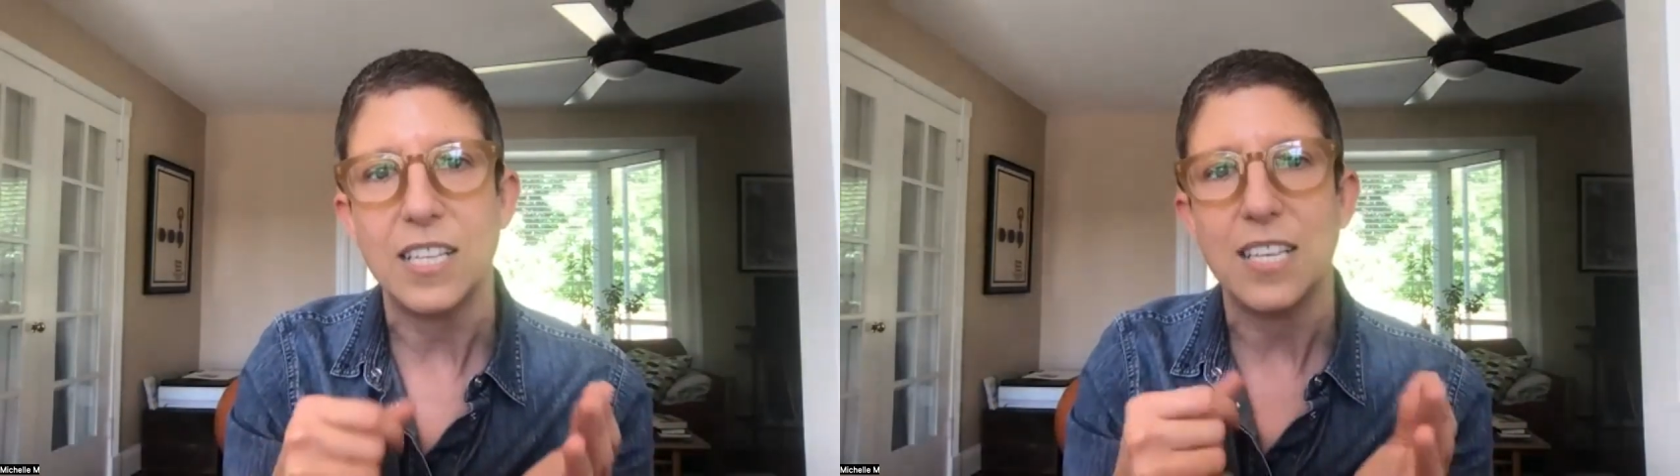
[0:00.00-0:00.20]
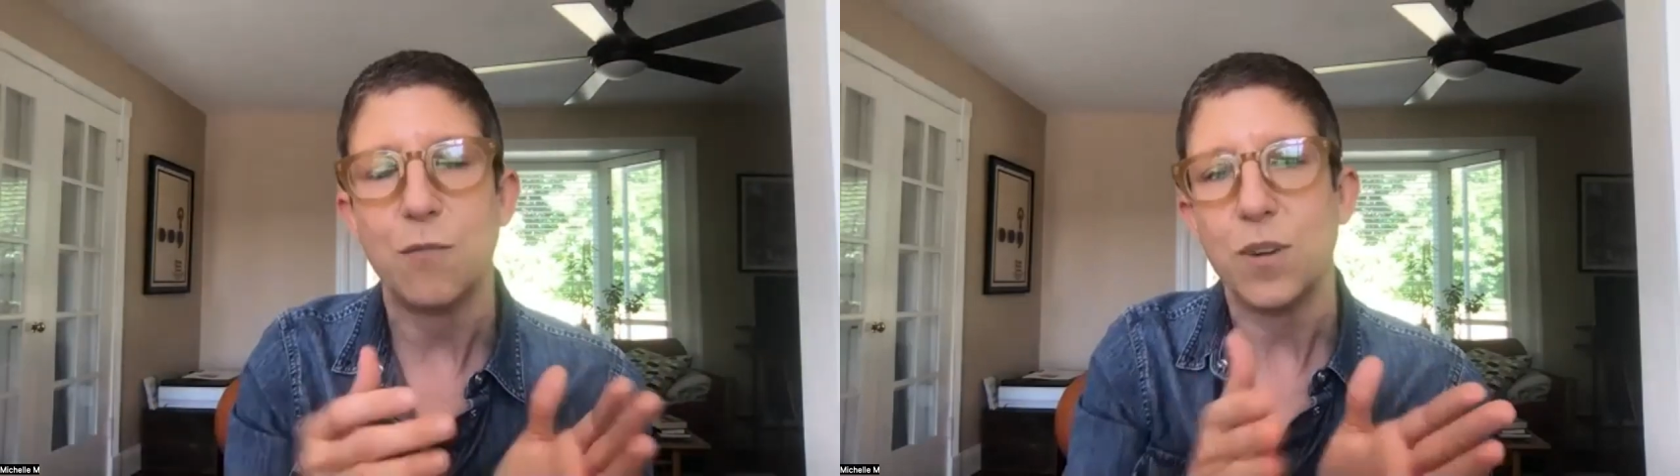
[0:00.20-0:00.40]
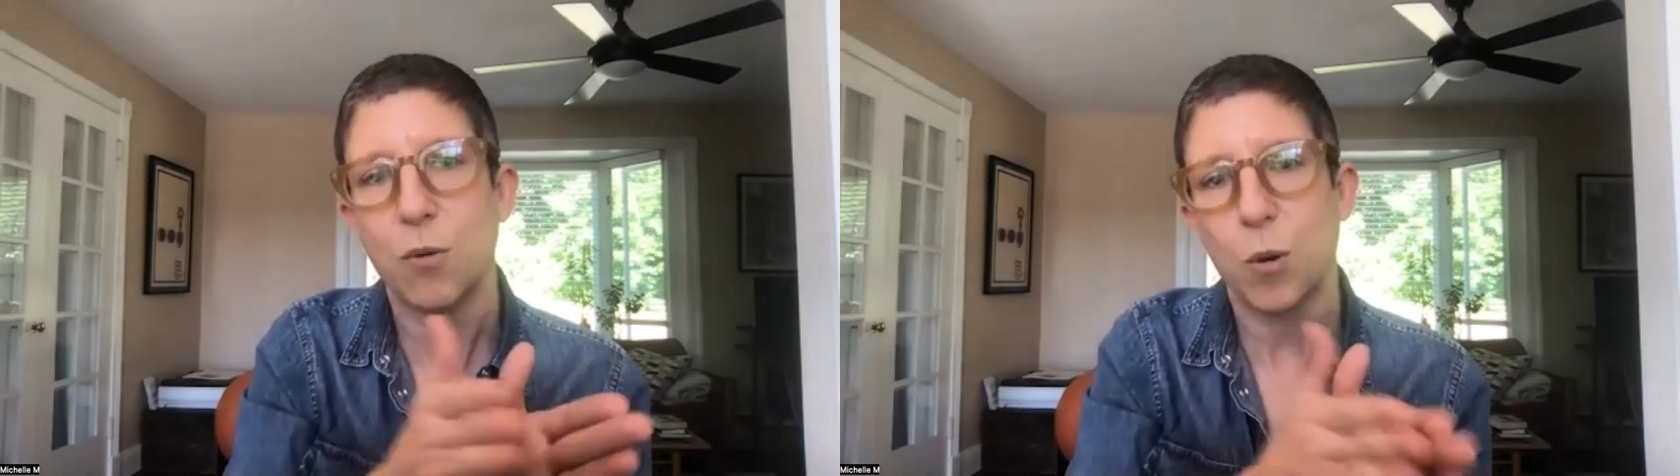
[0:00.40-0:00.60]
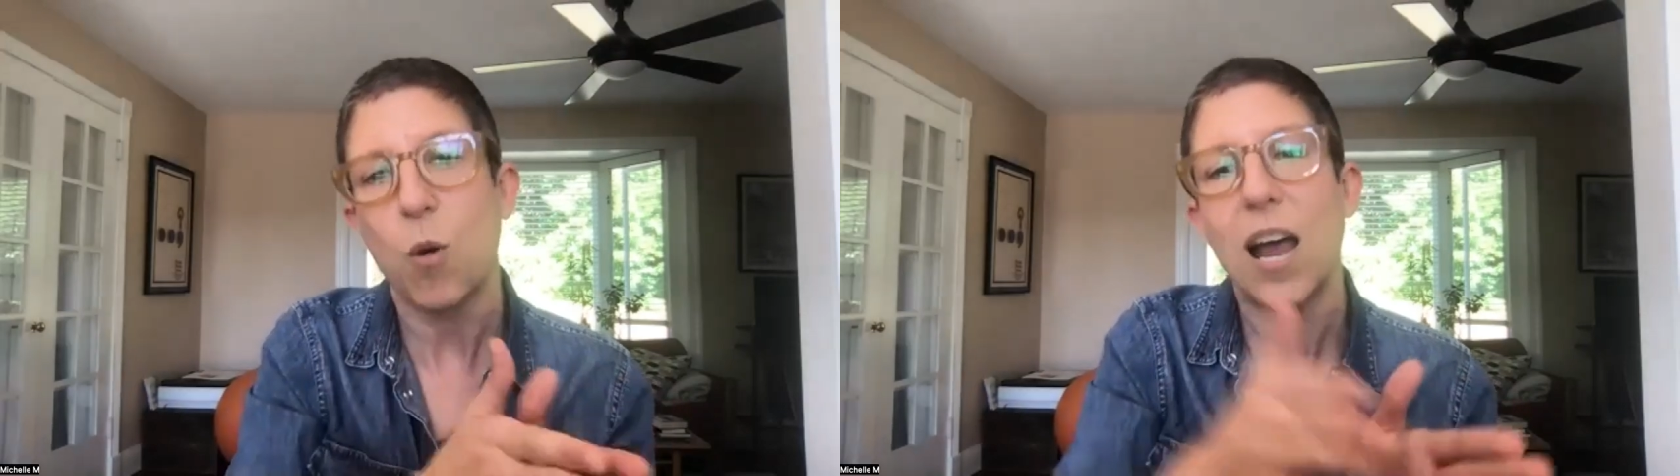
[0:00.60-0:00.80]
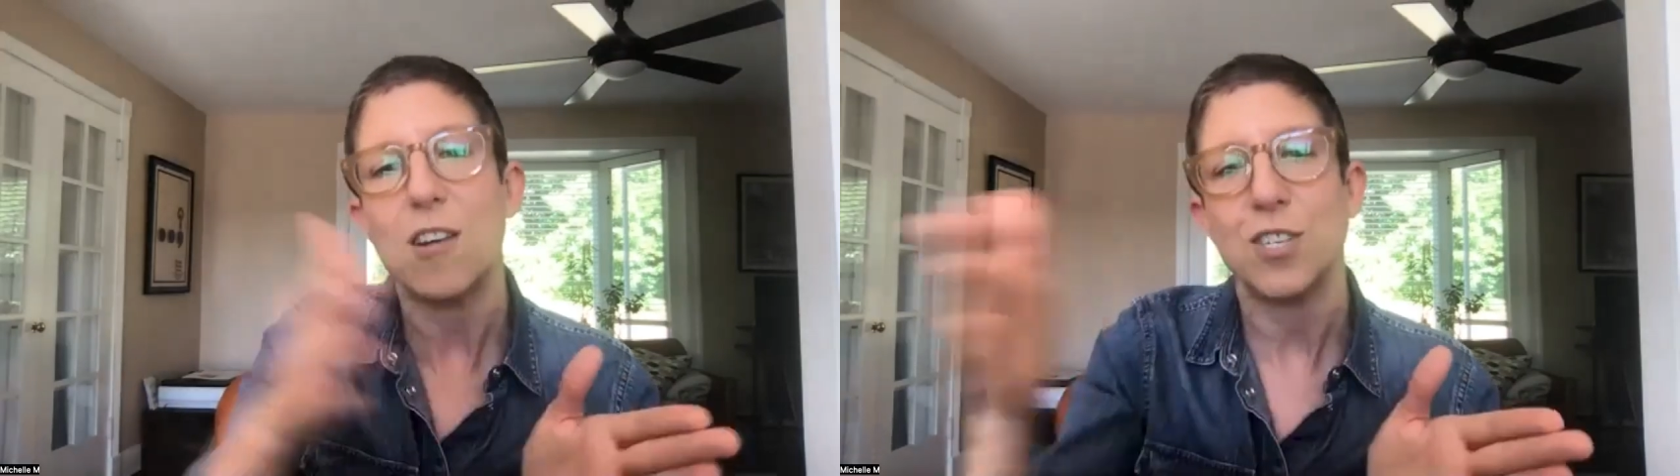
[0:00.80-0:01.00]
It
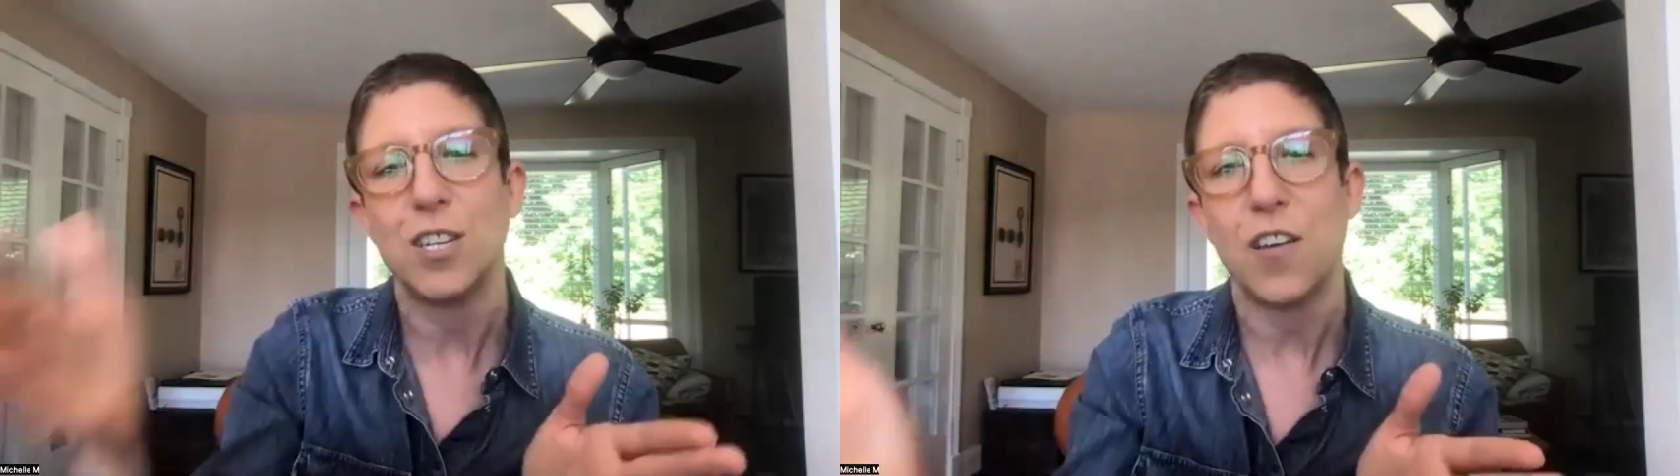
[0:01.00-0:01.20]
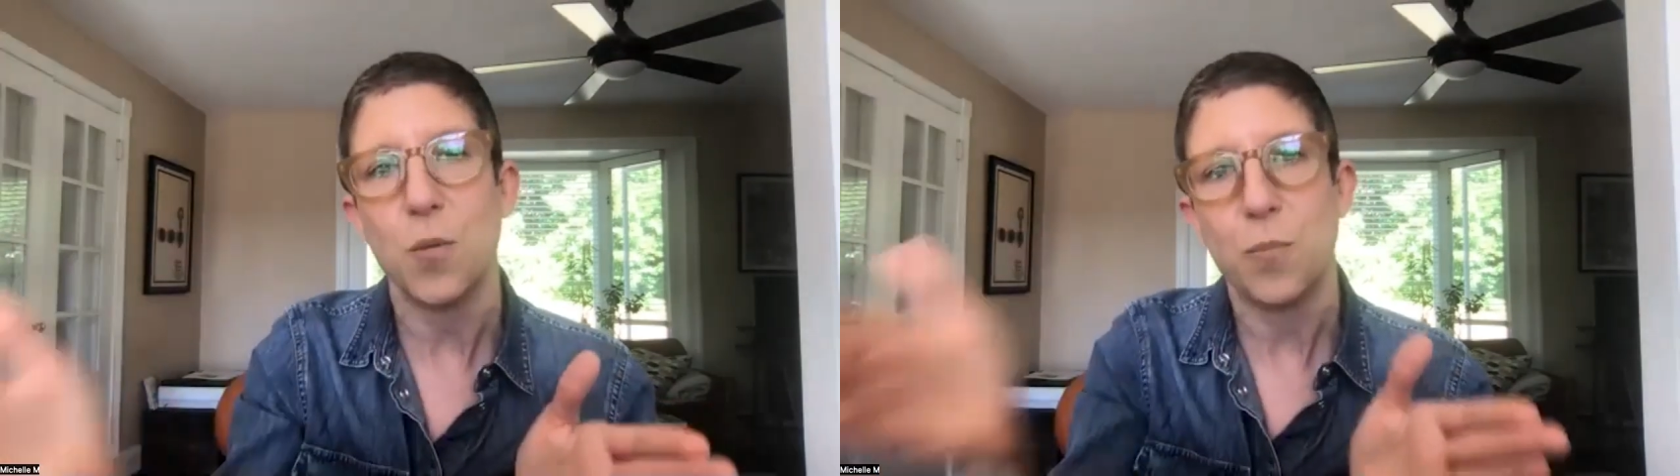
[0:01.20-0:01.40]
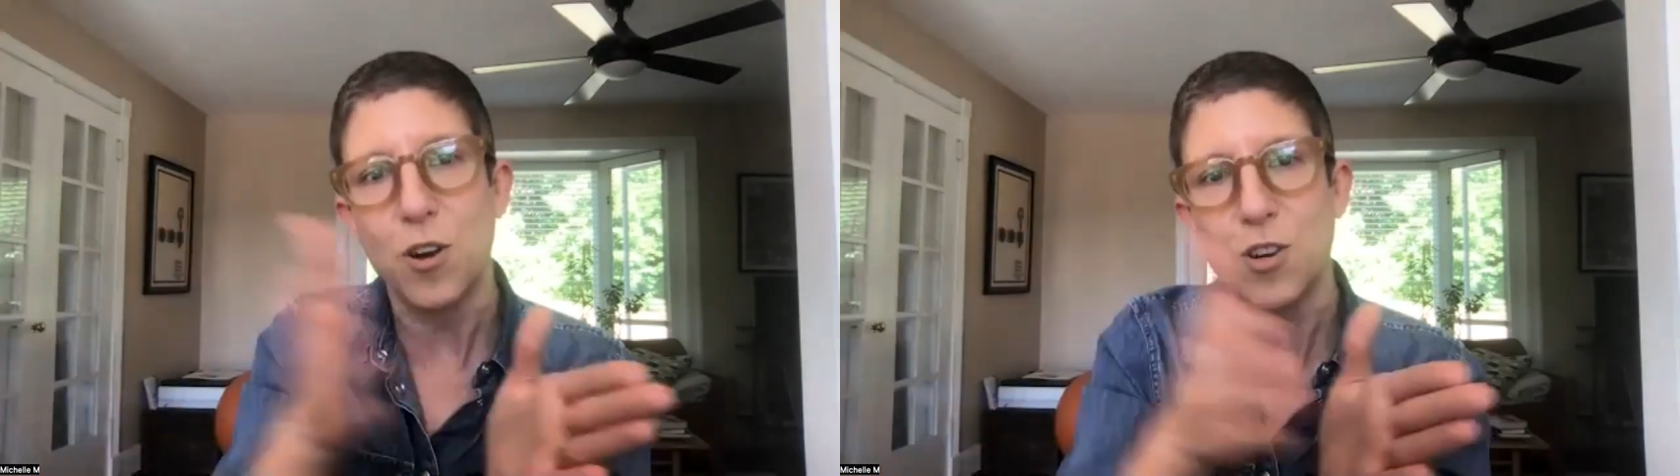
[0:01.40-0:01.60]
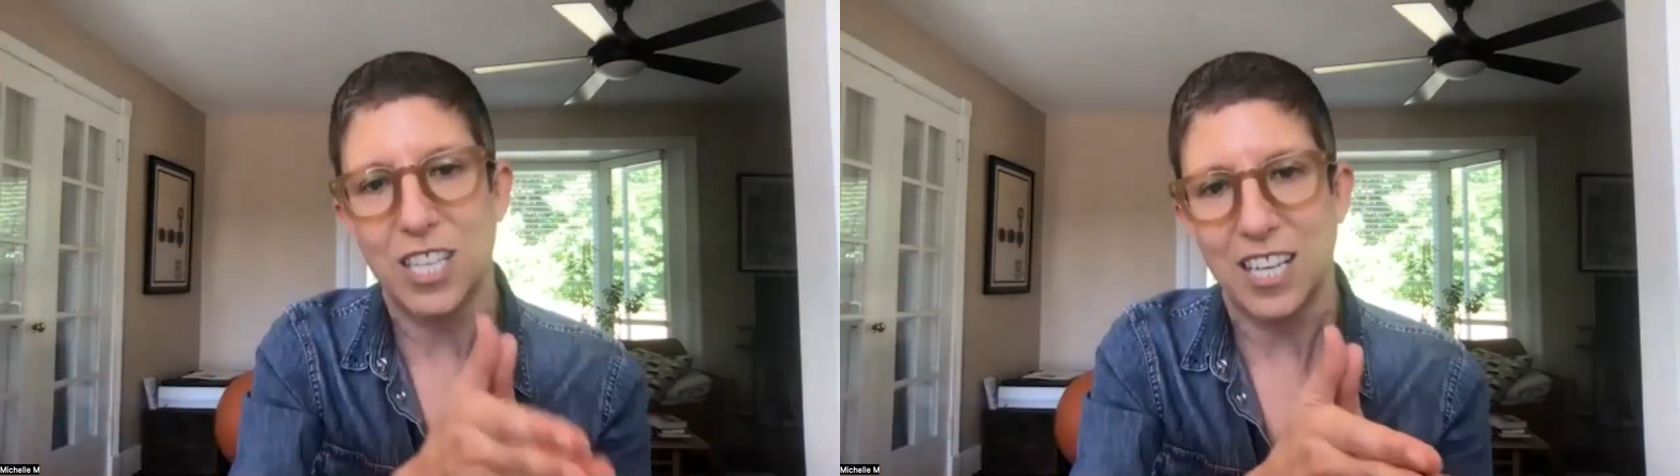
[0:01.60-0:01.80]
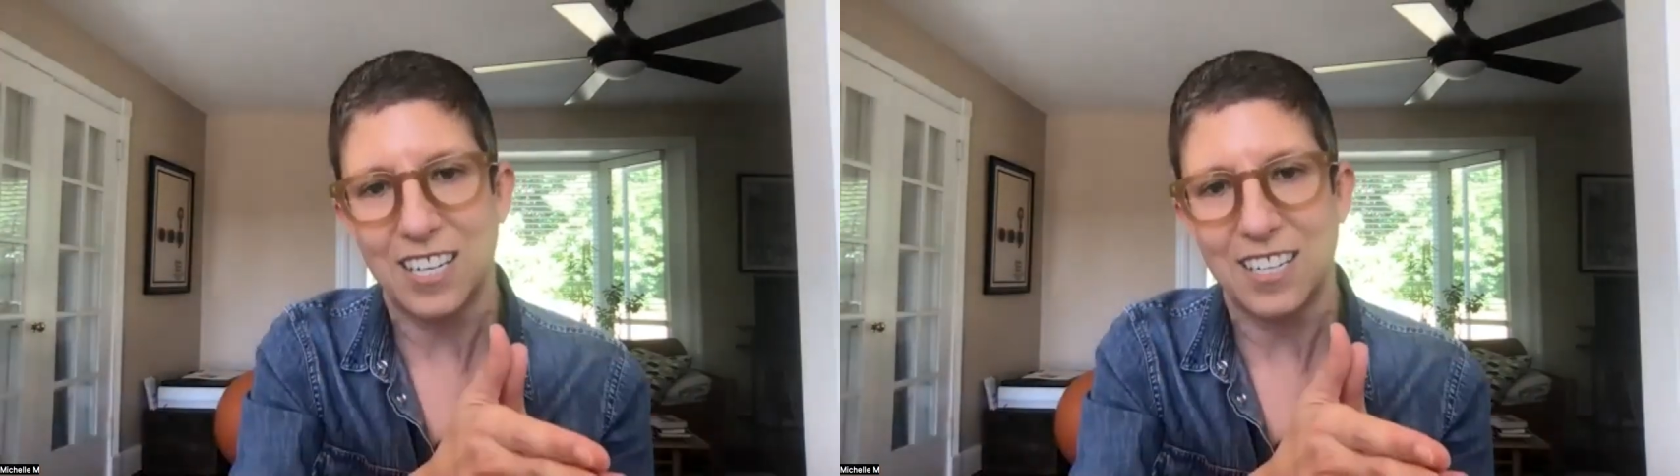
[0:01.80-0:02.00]
requires another
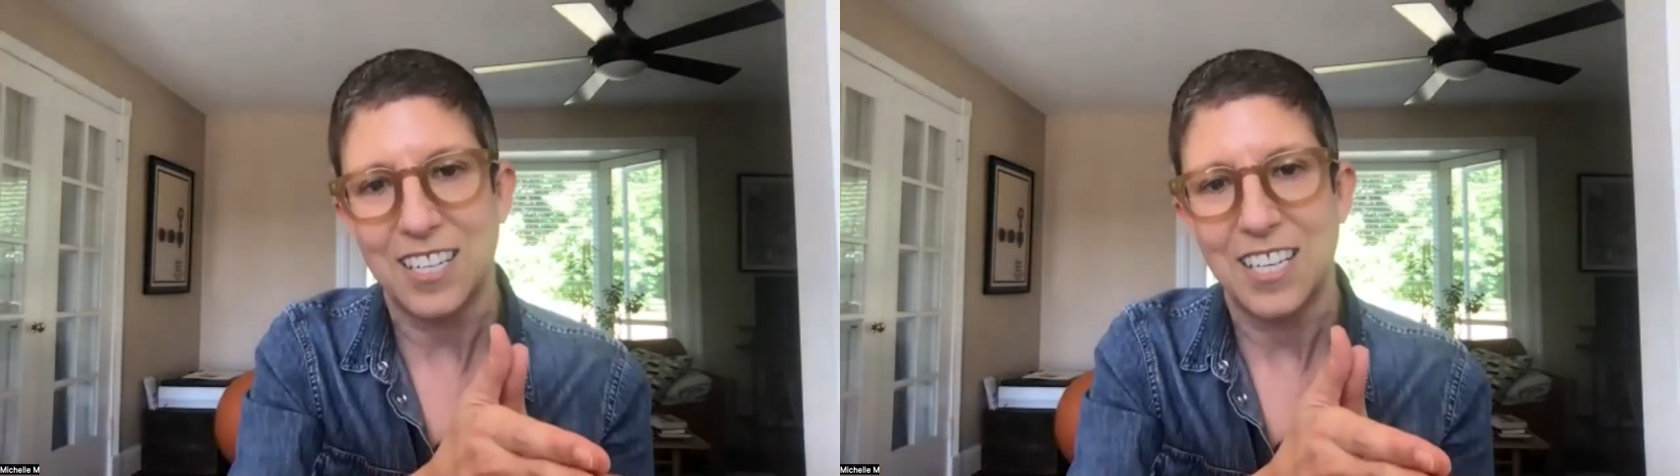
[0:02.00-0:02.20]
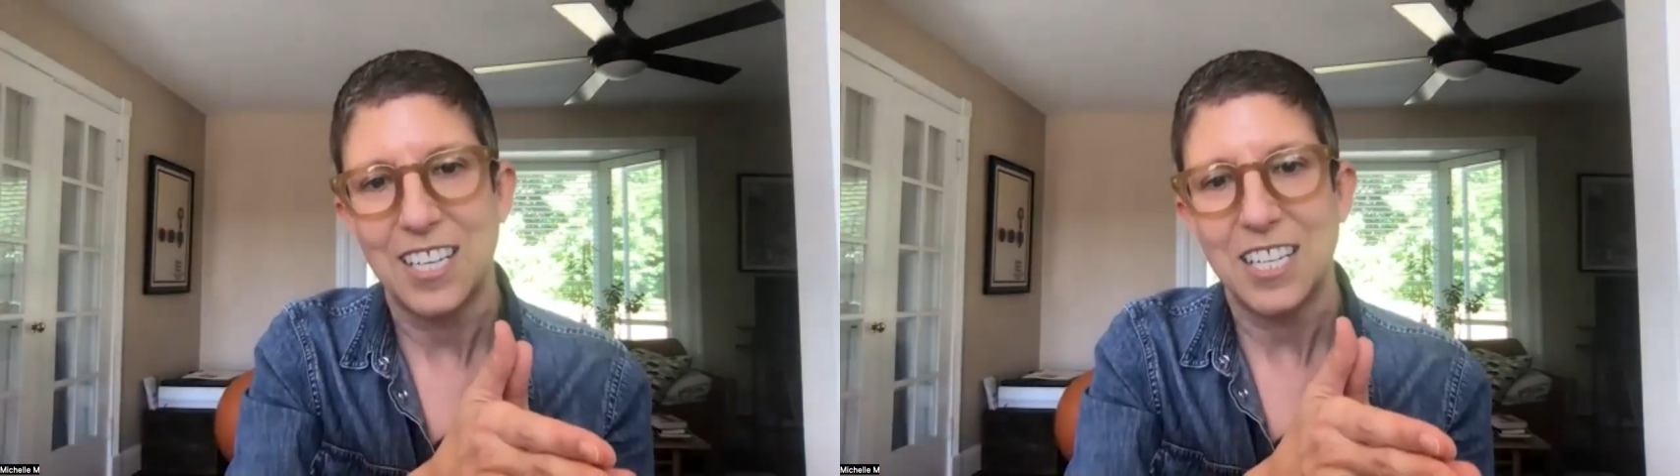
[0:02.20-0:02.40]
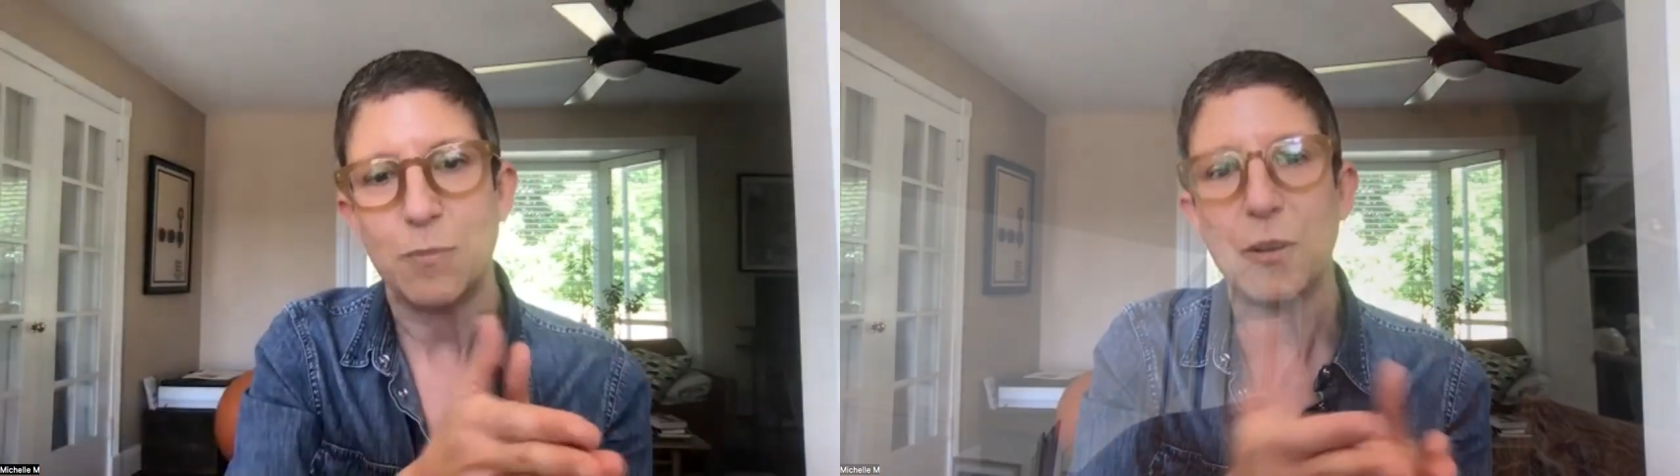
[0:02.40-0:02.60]
person to be